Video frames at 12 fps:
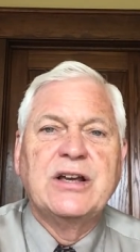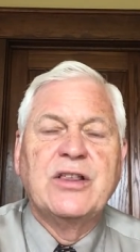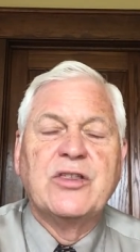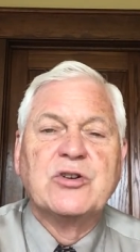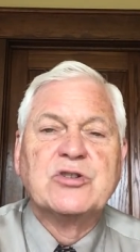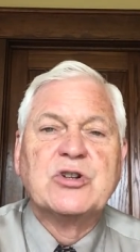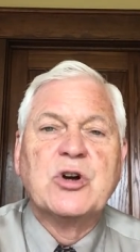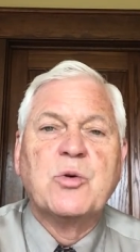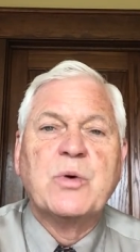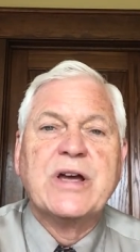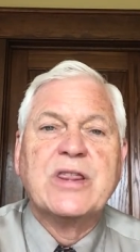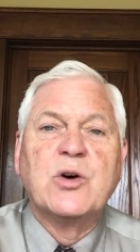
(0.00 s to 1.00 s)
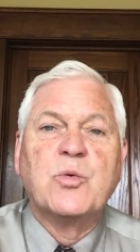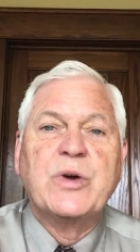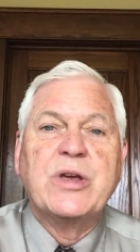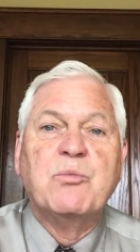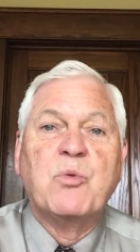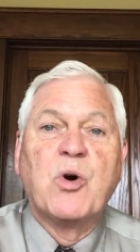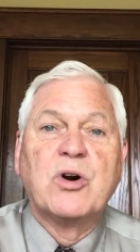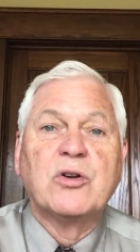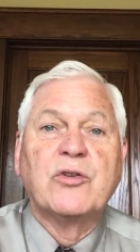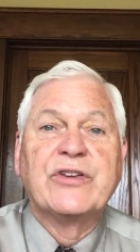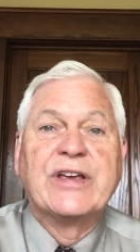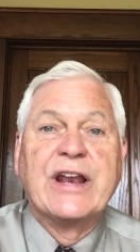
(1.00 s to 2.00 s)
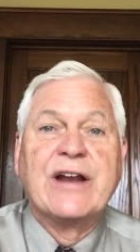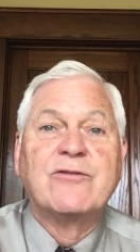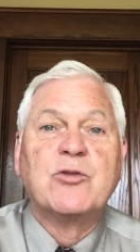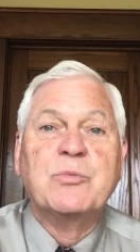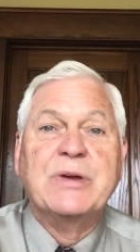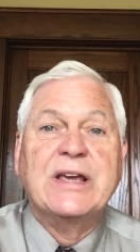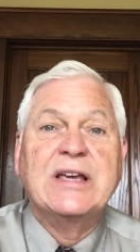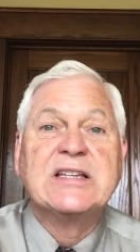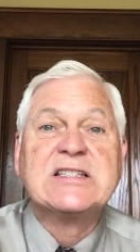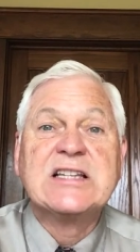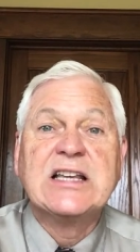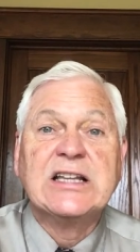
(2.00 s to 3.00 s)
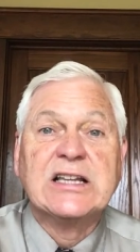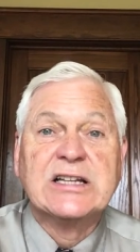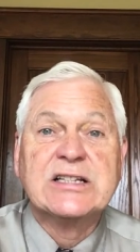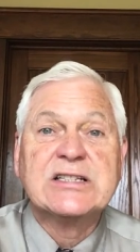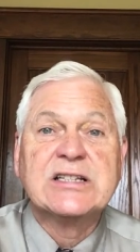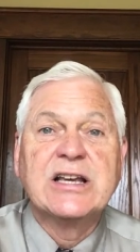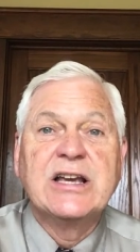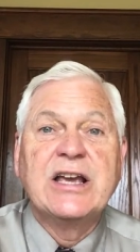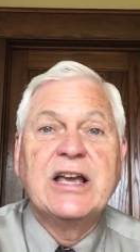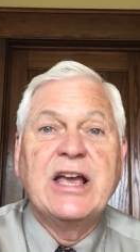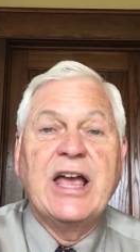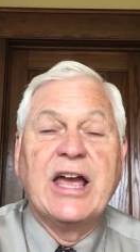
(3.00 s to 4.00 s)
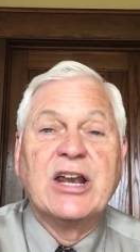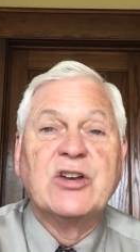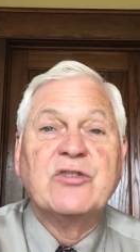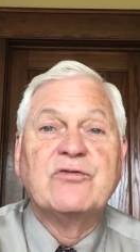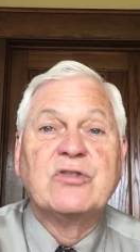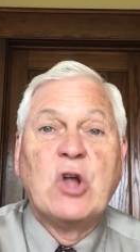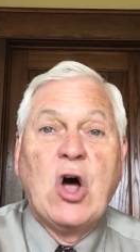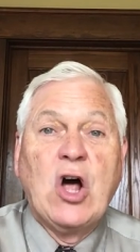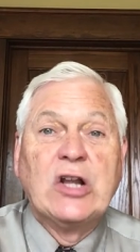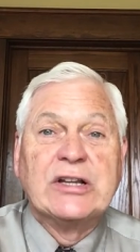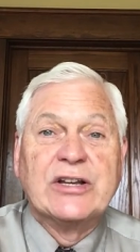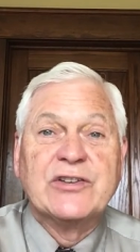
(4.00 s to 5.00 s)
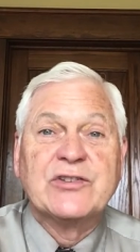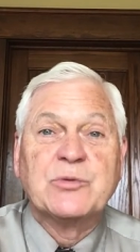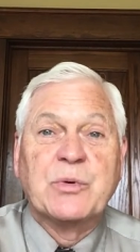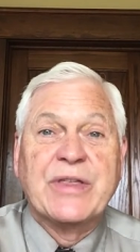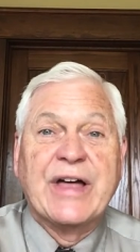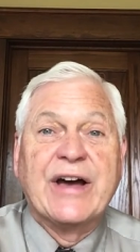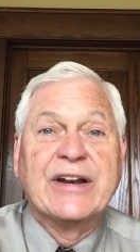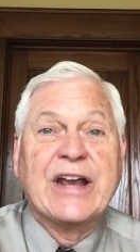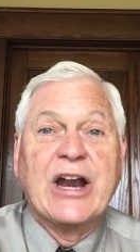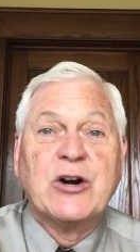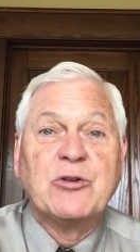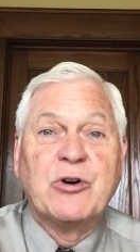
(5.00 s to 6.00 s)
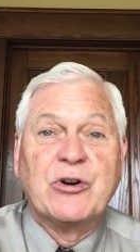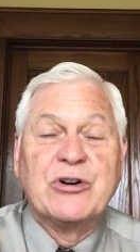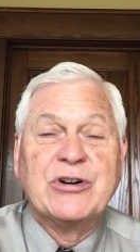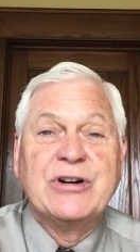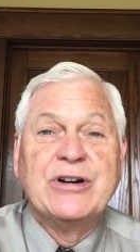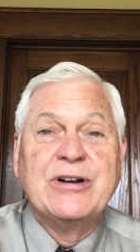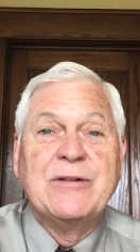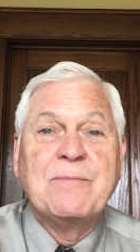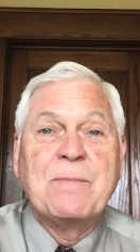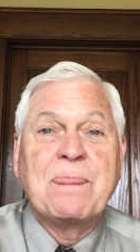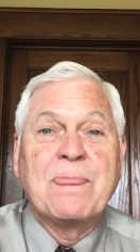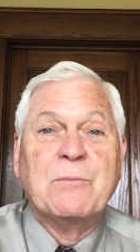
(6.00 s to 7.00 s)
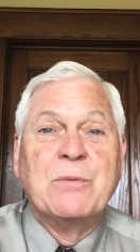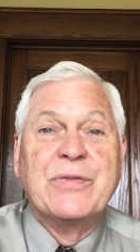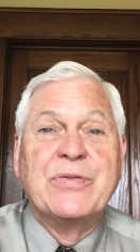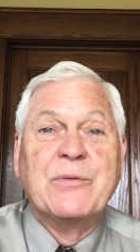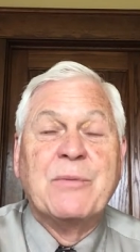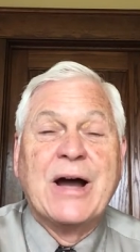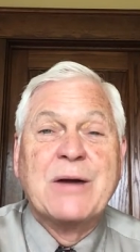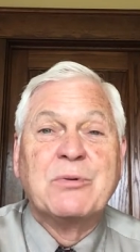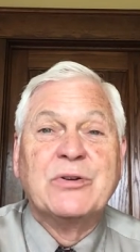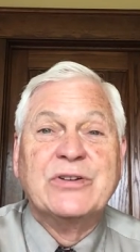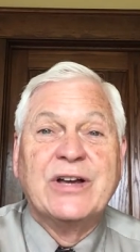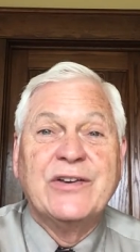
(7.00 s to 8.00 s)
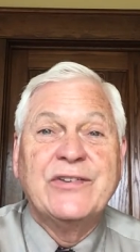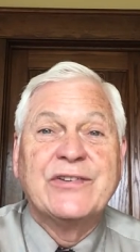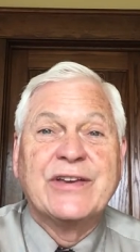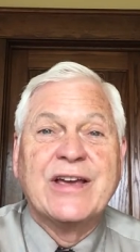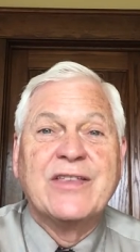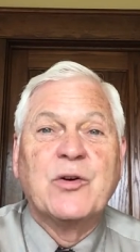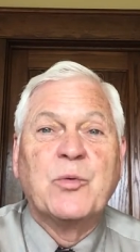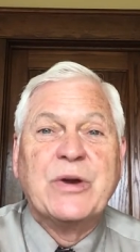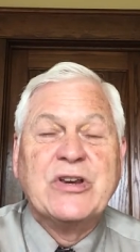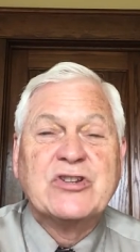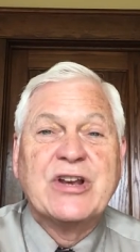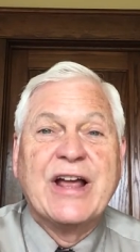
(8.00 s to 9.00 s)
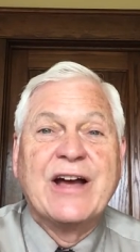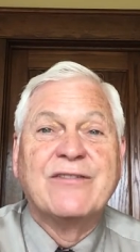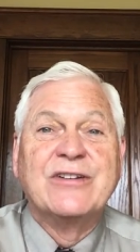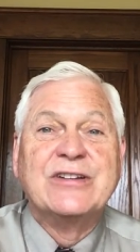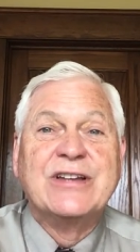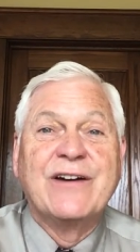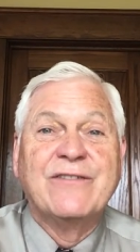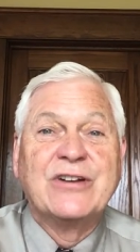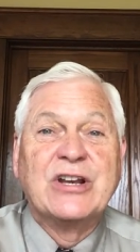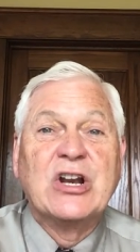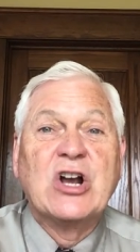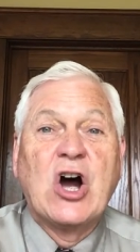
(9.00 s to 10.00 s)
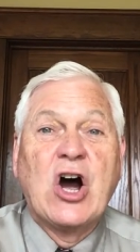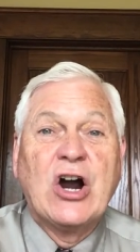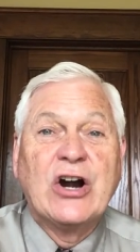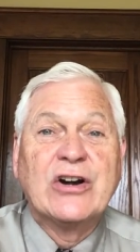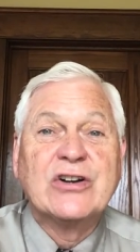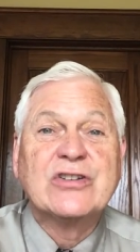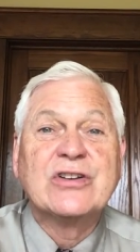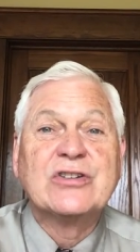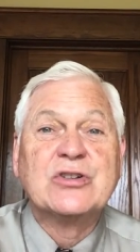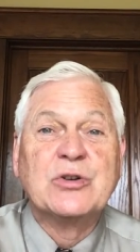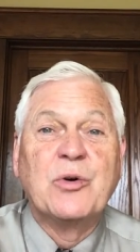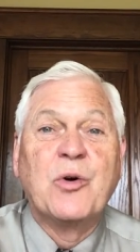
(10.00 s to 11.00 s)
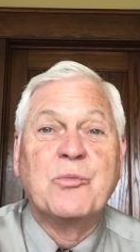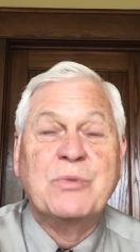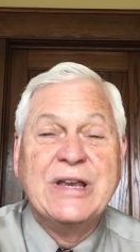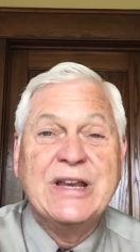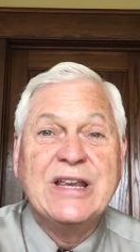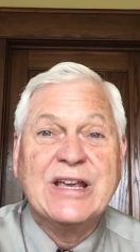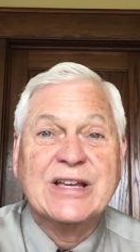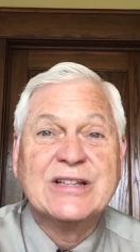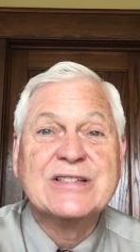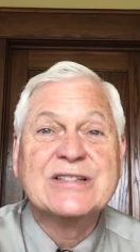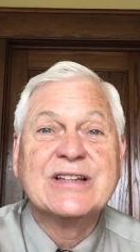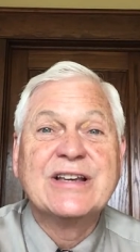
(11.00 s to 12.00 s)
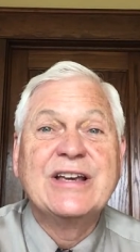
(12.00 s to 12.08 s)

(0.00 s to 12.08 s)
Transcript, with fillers: there's no way that we mortals can ever be sinless and flawless without error. But the Bible does say that we should have a definite heart to obedience